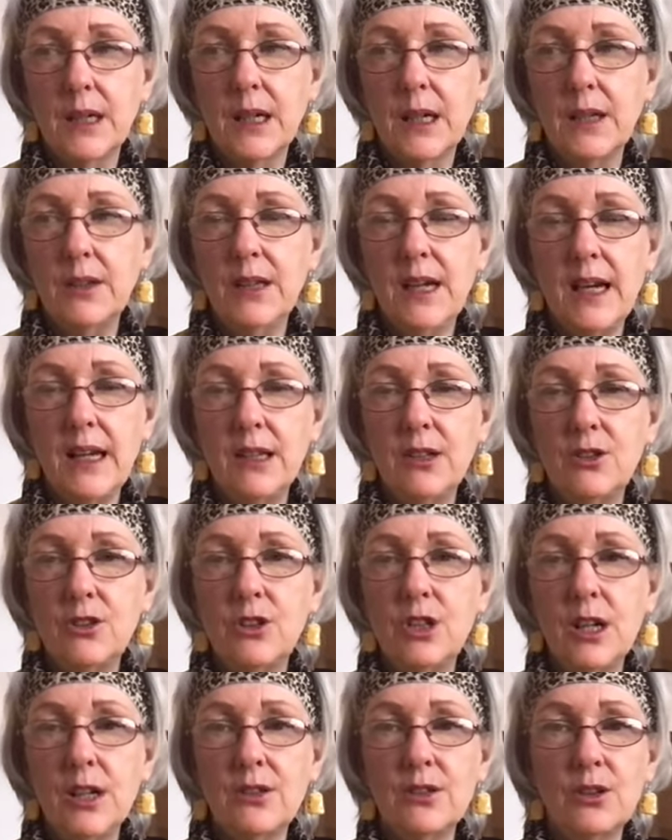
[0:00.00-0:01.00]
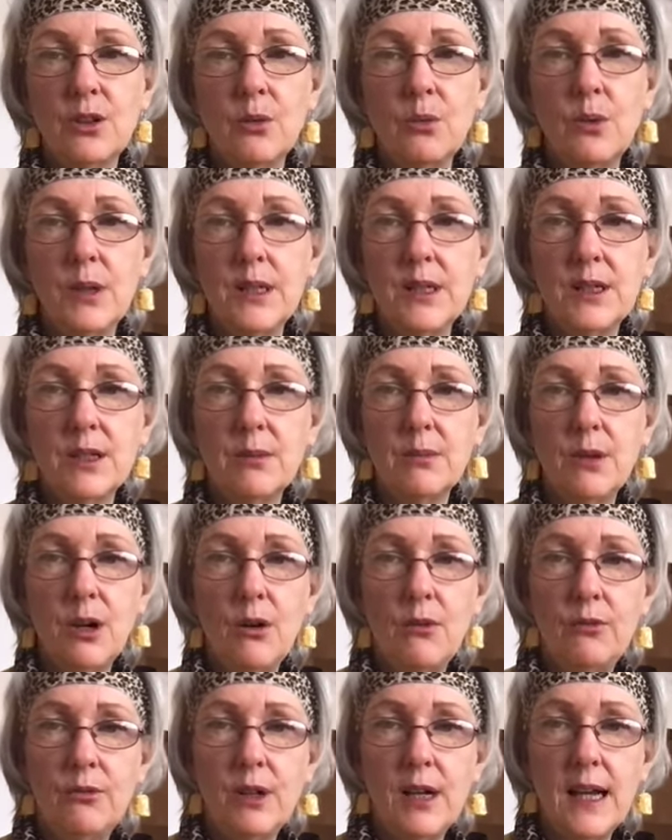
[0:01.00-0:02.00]
And that is just the wisdom
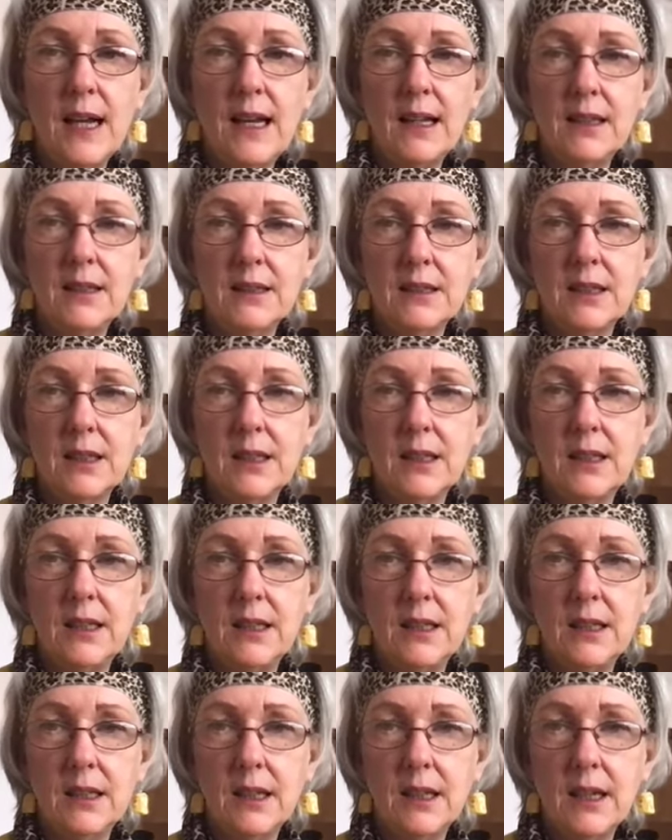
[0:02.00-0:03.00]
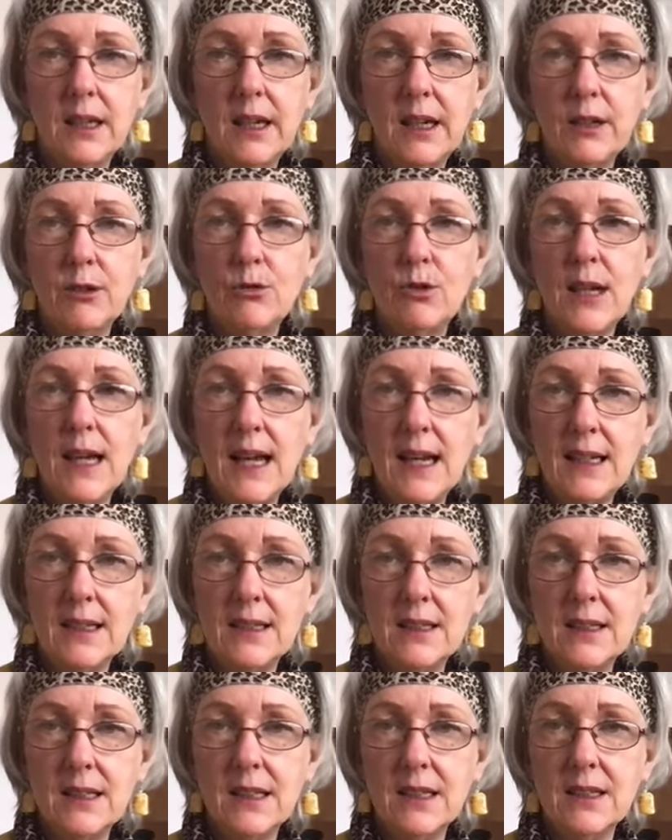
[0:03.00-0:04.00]
of reality. And
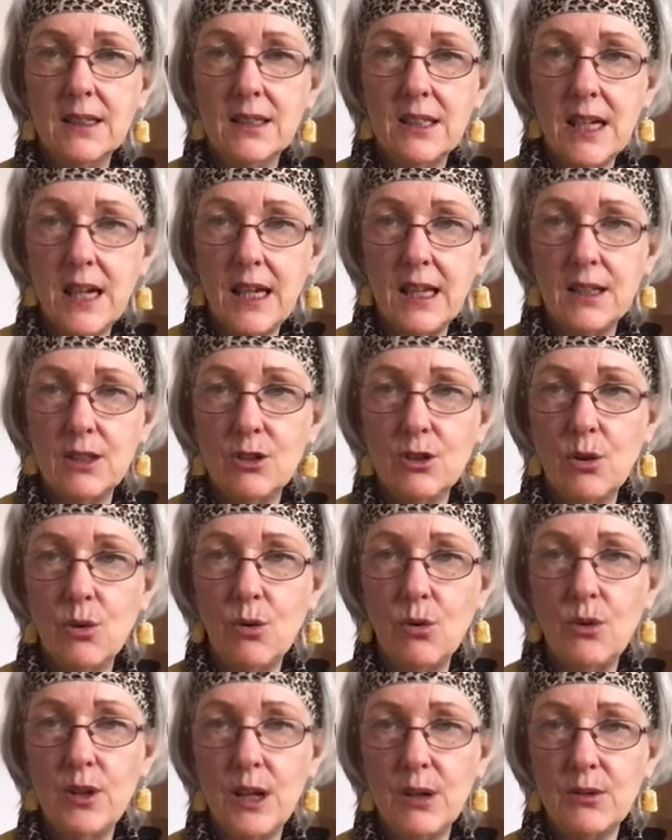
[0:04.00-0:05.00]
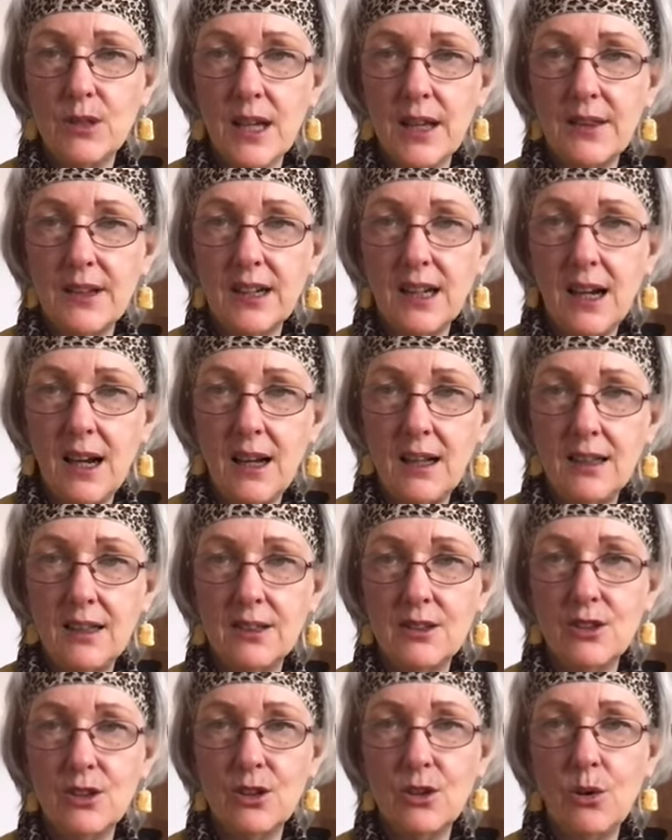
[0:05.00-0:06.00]
reality contains all those other
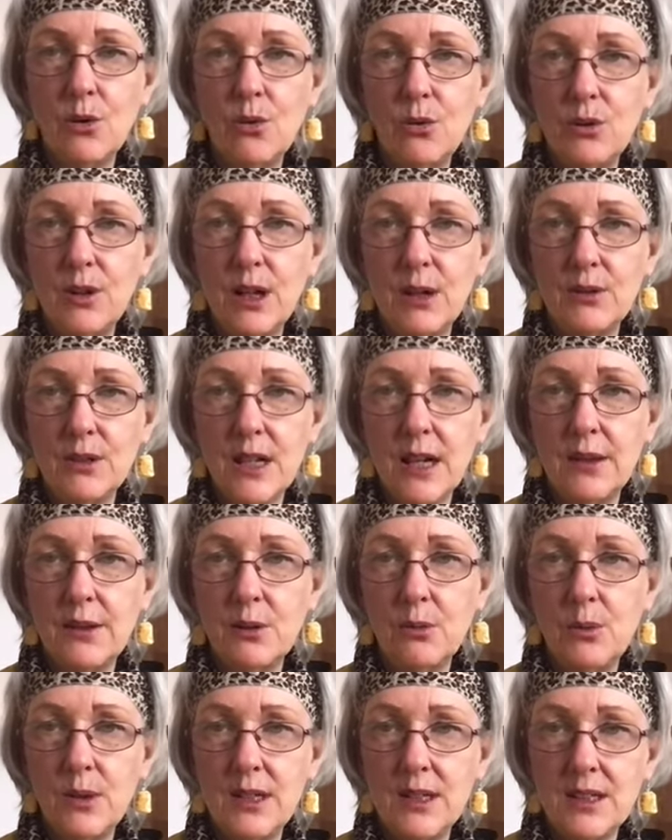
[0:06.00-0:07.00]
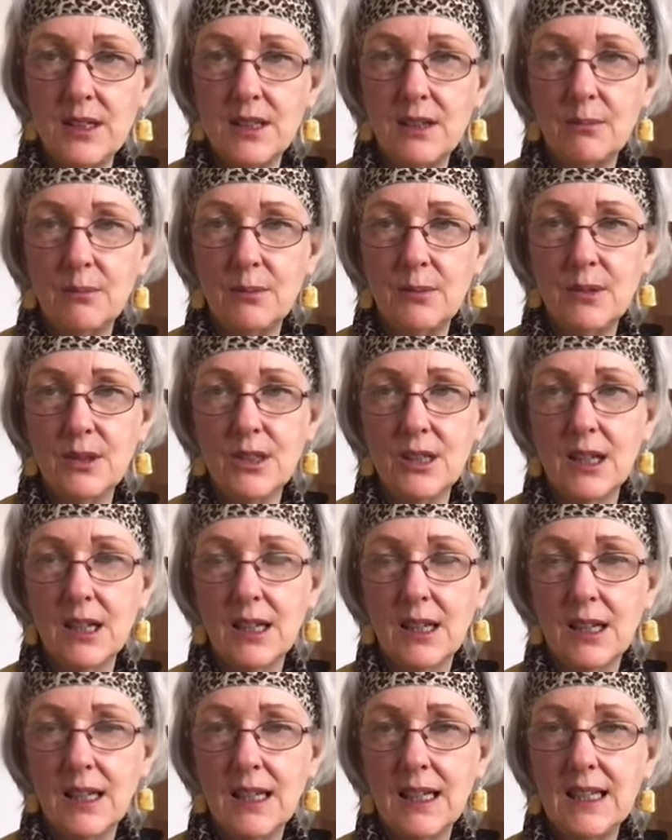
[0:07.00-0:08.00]
colours and all those other wisdoms.
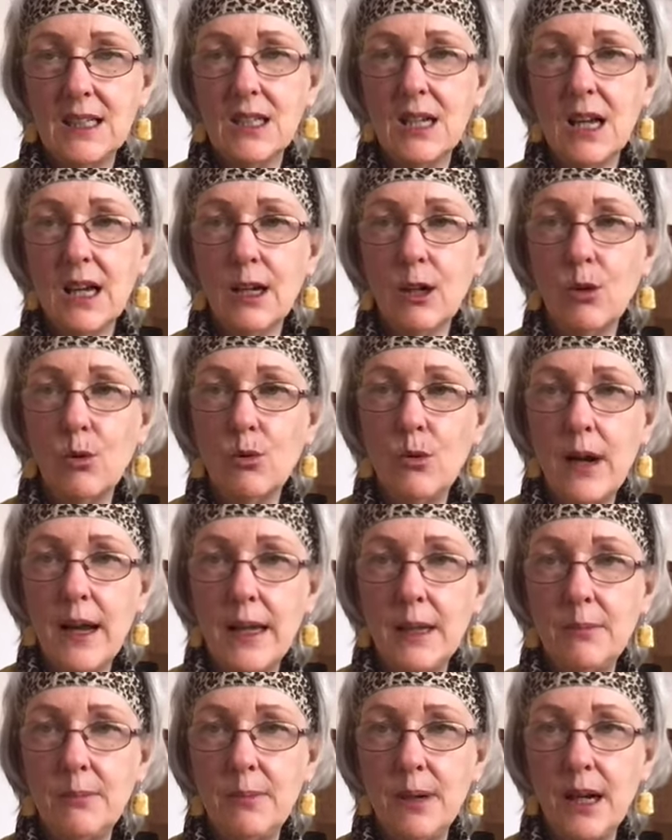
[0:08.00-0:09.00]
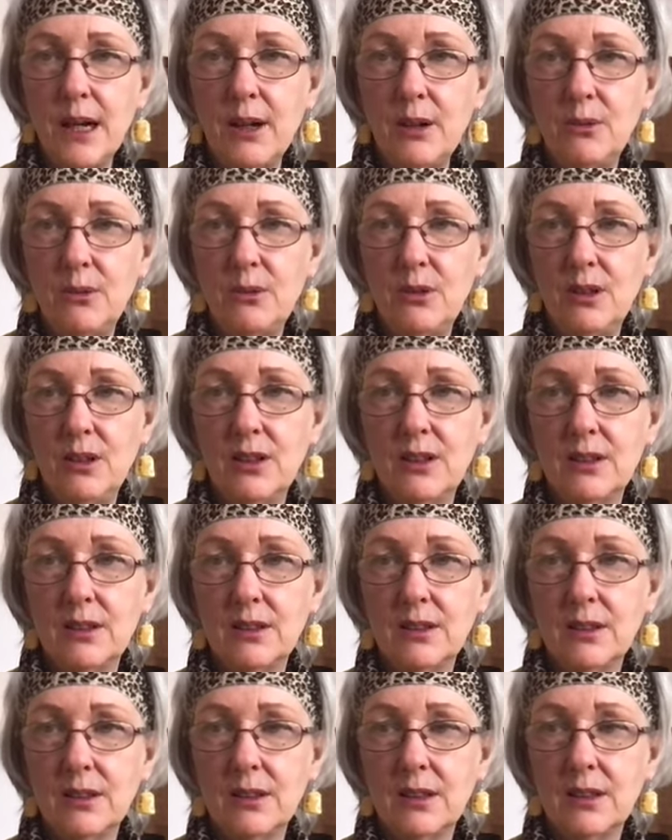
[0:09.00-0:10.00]
It's like a rainbow
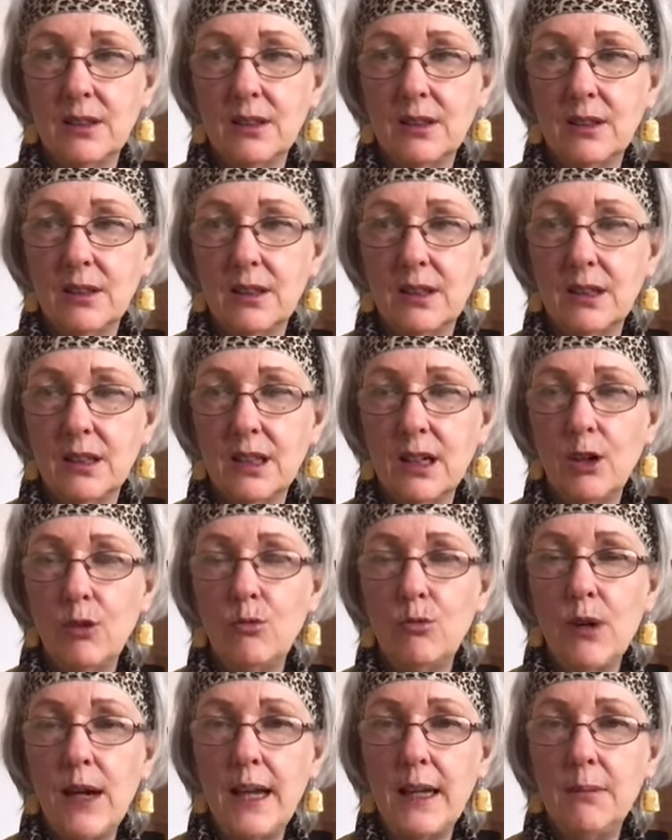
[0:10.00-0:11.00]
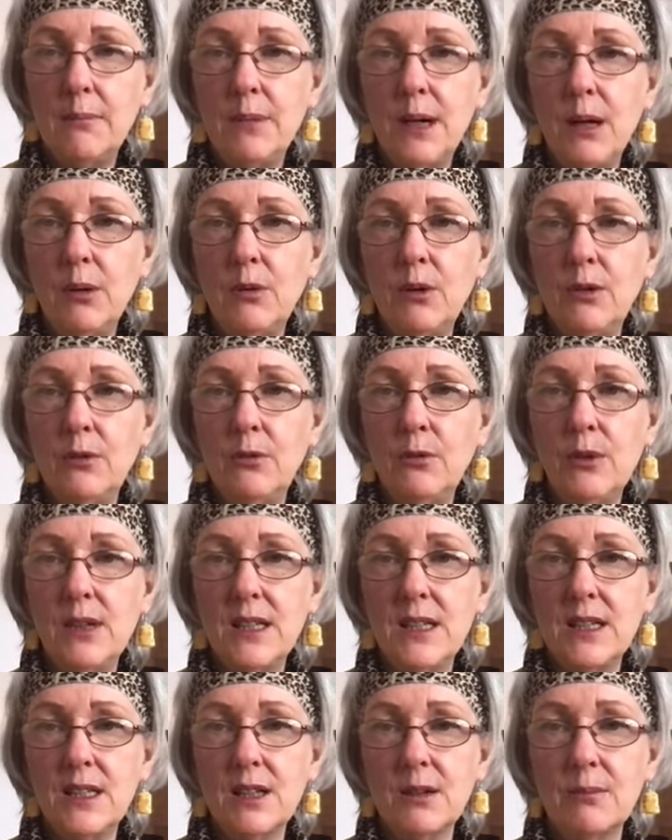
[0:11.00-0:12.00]
of
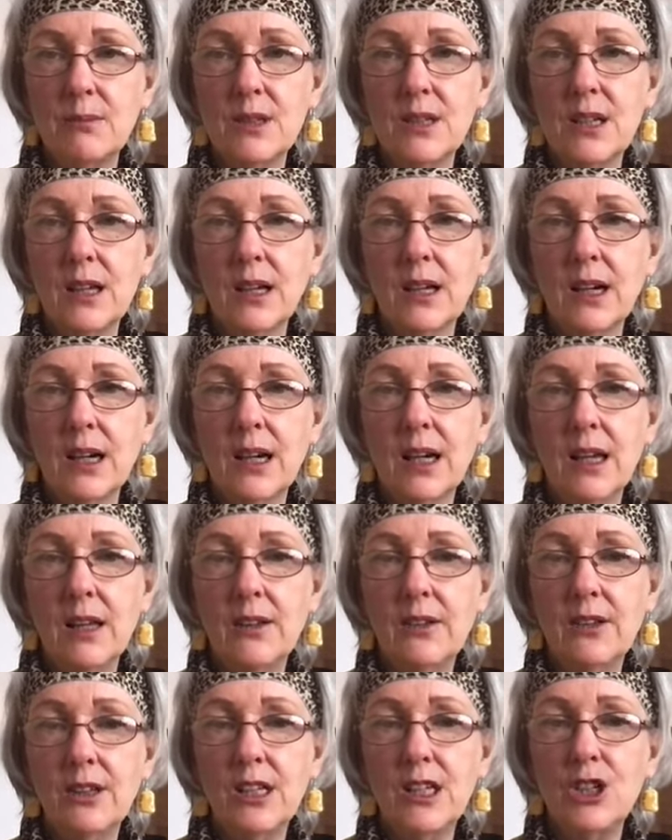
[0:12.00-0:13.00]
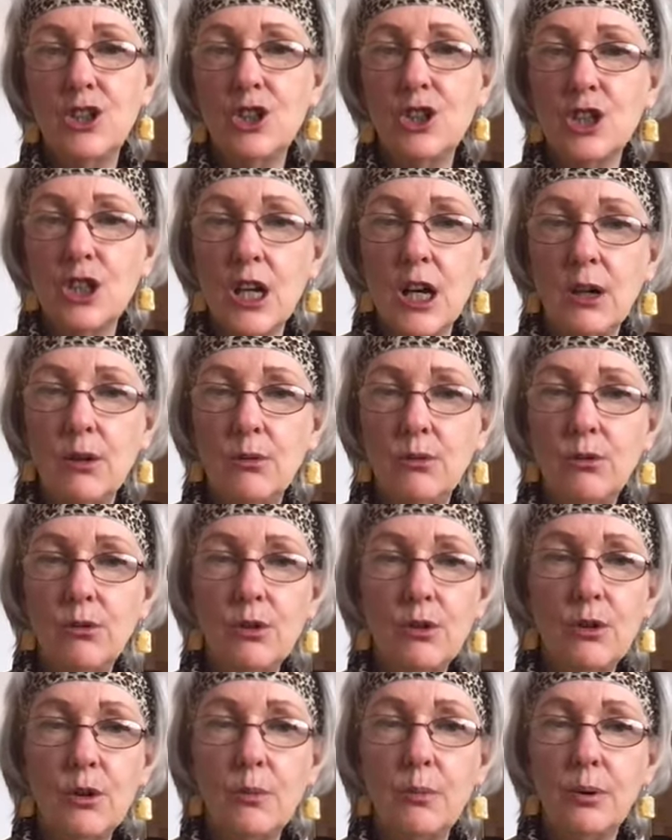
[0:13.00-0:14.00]
wisdoms that is shown
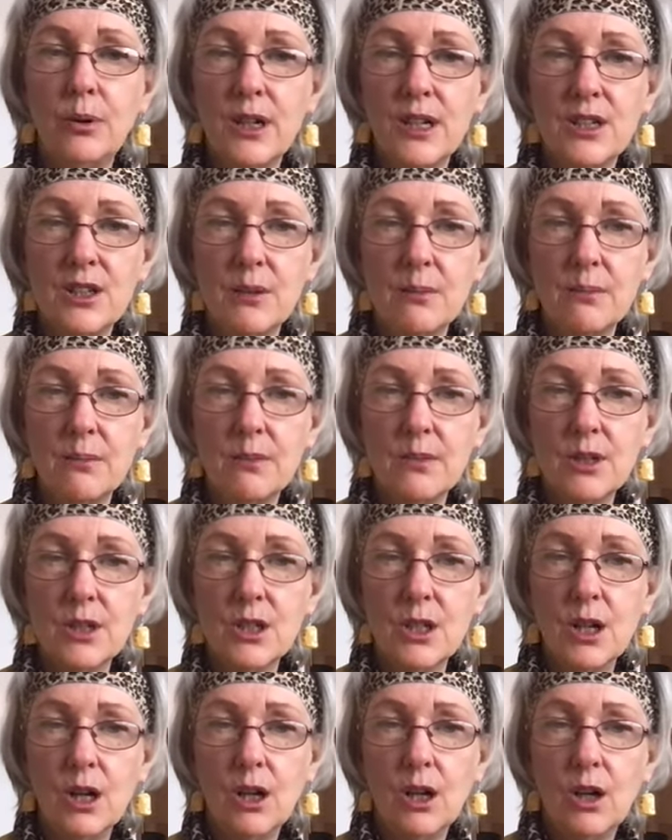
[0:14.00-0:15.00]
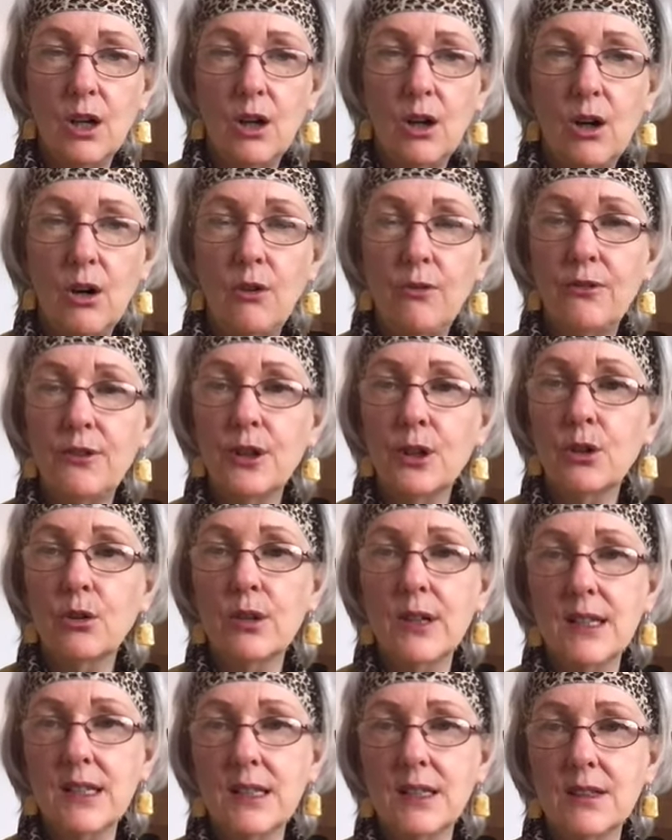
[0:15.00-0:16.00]
through the prisms of the
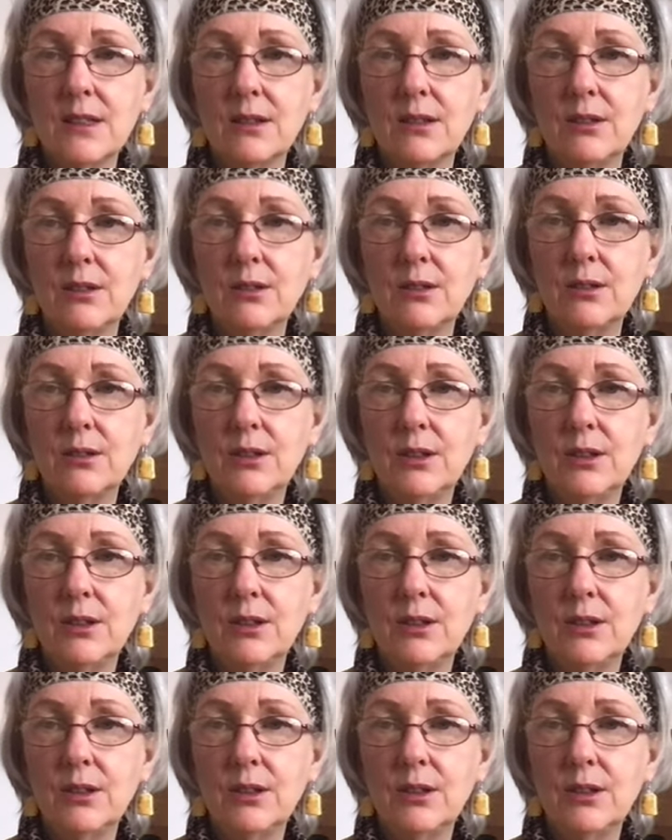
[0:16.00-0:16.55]
crystal,